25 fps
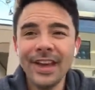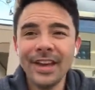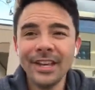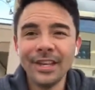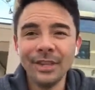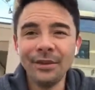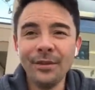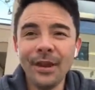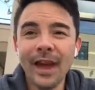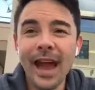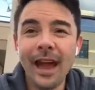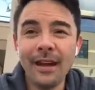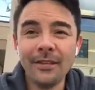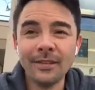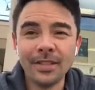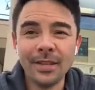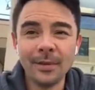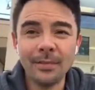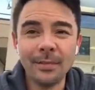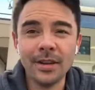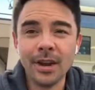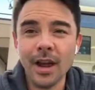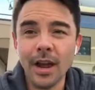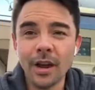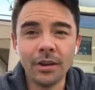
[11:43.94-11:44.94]
you have
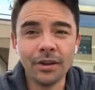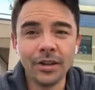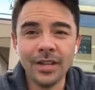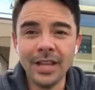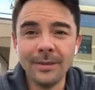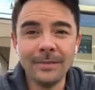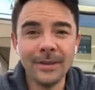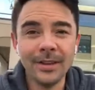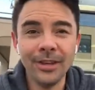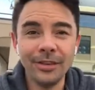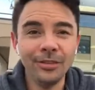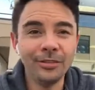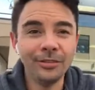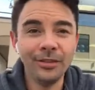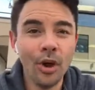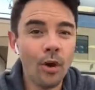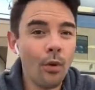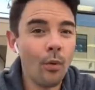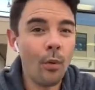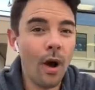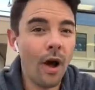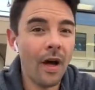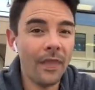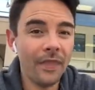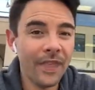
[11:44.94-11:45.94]
someone on your team that you don't
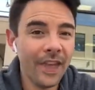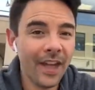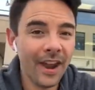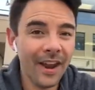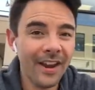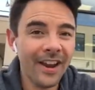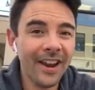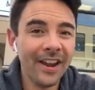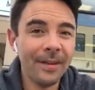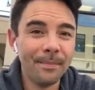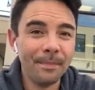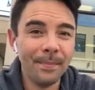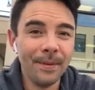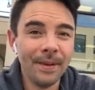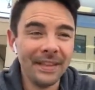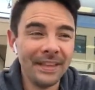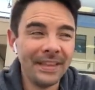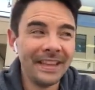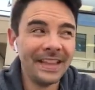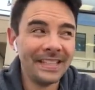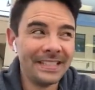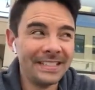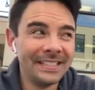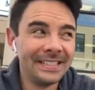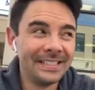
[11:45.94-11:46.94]
want there, but
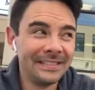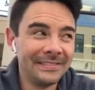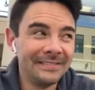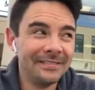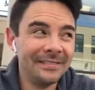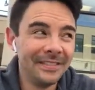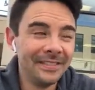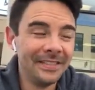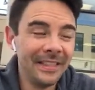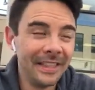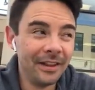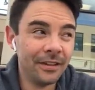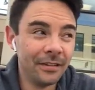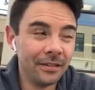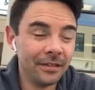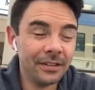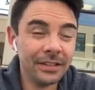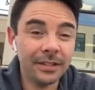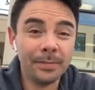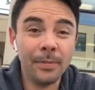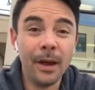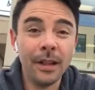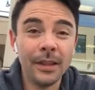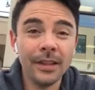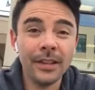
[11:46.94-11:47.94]
it's their
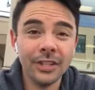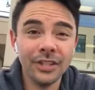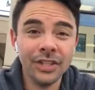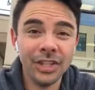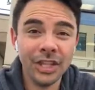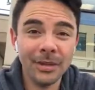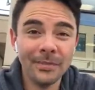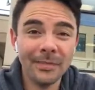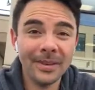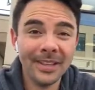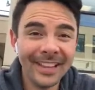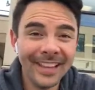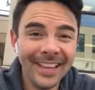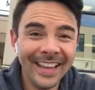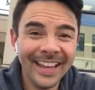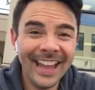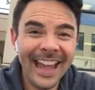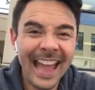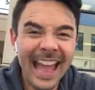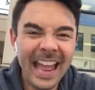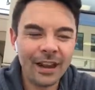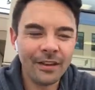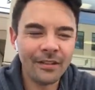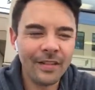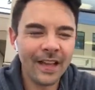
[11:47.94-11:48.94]
spot legitimately,
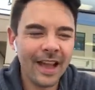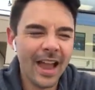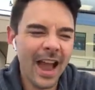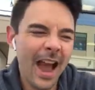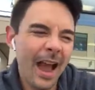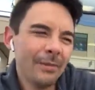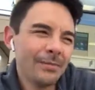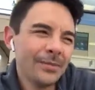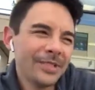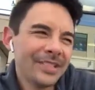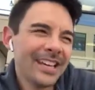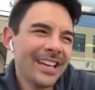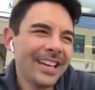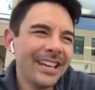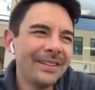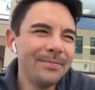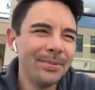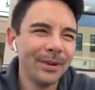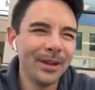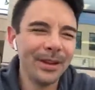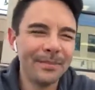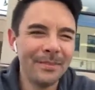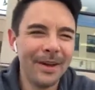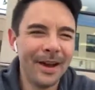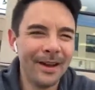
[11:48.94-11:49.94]
and you're like, I'm just gonna
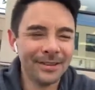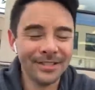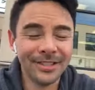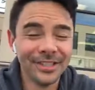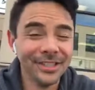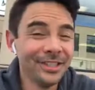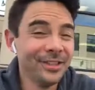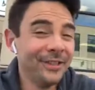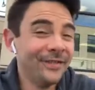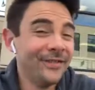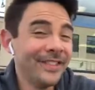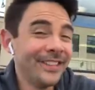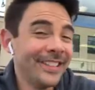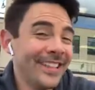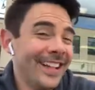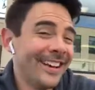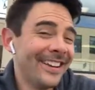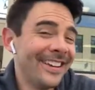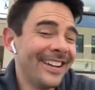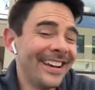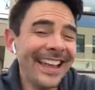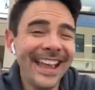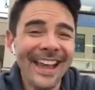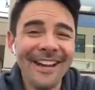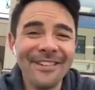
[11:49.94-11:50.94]
boot them out. So you fill out
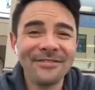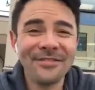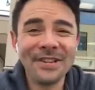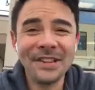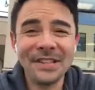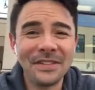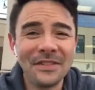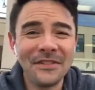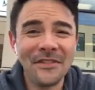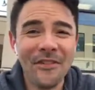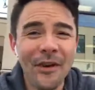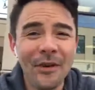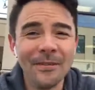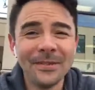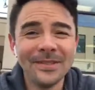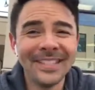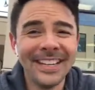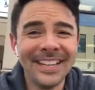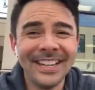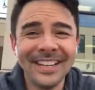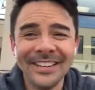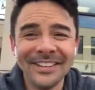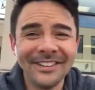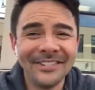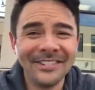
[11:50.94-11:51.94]
an account transfer form and
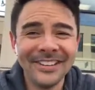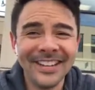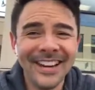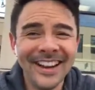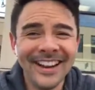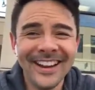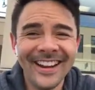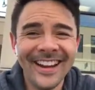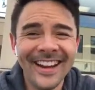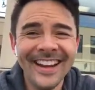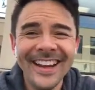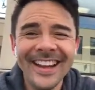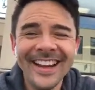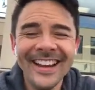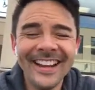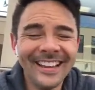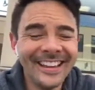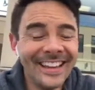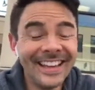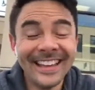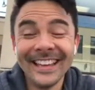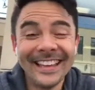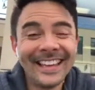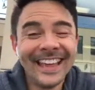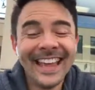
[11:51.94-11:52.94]
send it to Doterra.
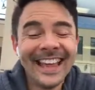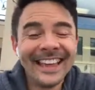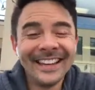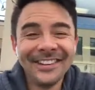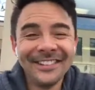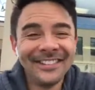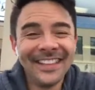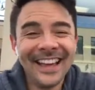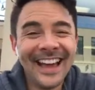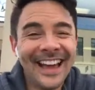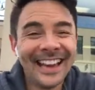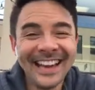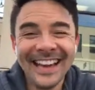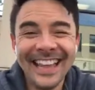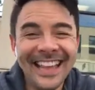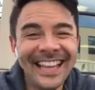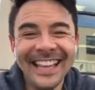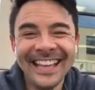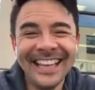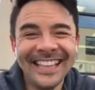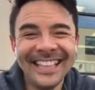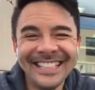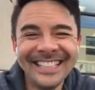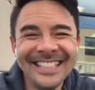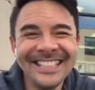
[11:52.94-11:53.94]
Yeah, you can't do that.
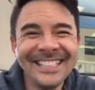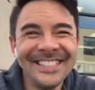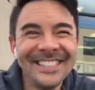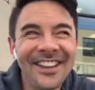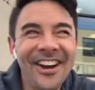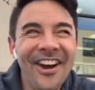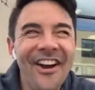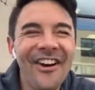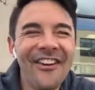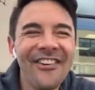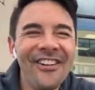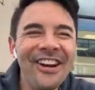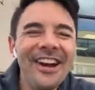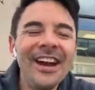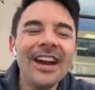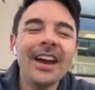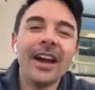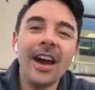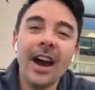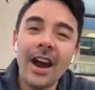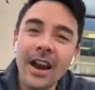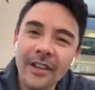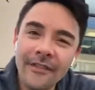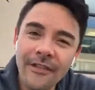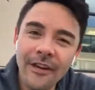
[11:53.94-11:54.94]
So
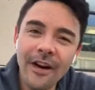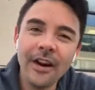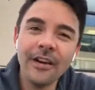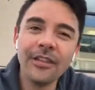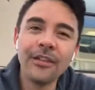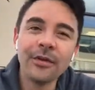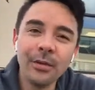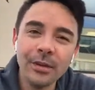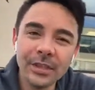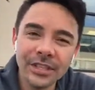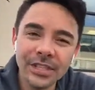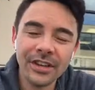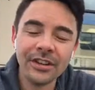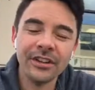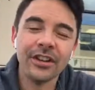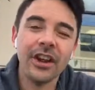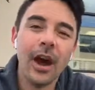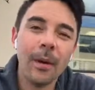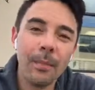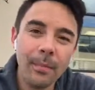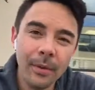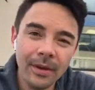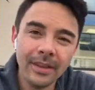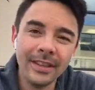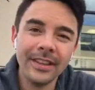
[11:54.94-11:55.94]
gotta follow the rules here and
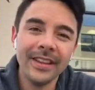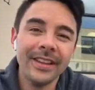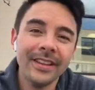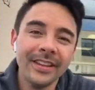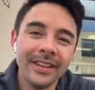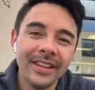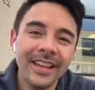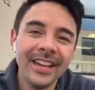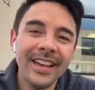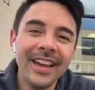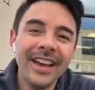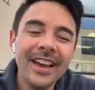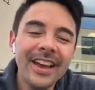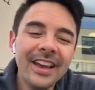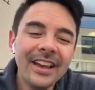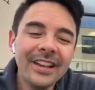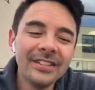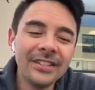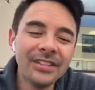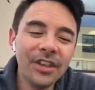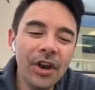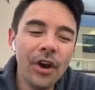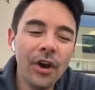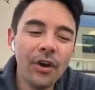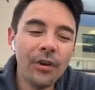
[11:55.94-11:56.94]
operate legally.
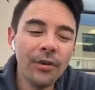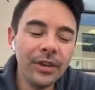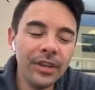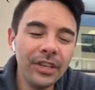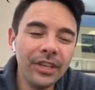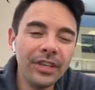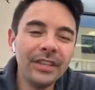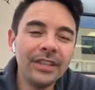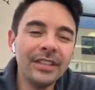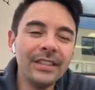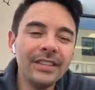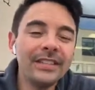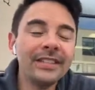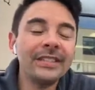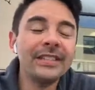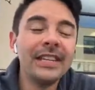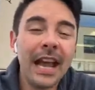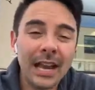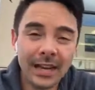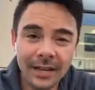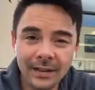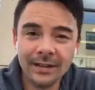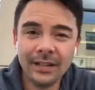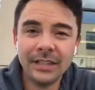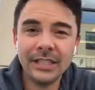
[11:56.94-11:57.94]
So
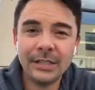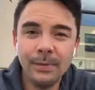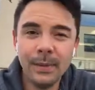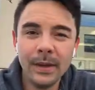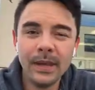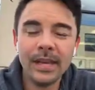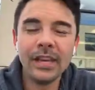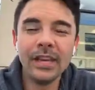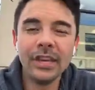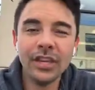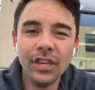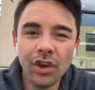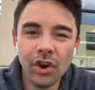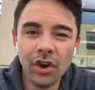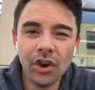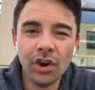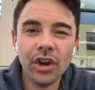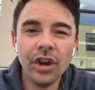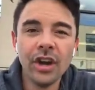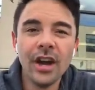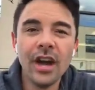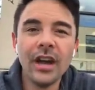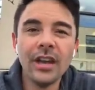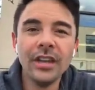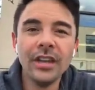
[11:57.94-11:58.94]
technically speaking, your